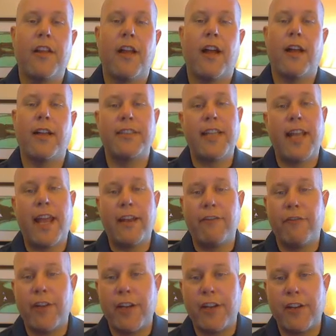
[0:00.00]
a 10
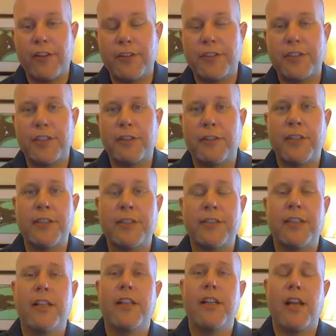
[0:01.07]
video series,
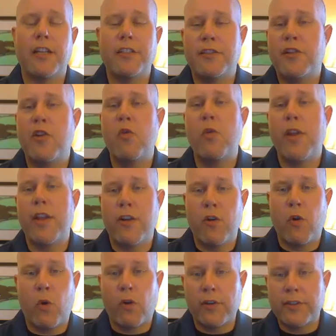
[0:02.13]
a 2-week
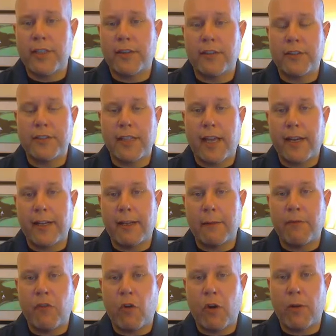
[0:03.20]
course that they're signing
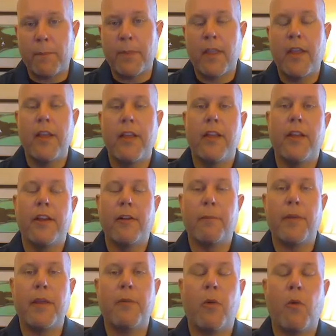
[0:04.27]
up for.
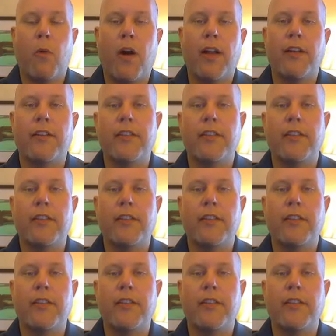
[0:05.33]
People want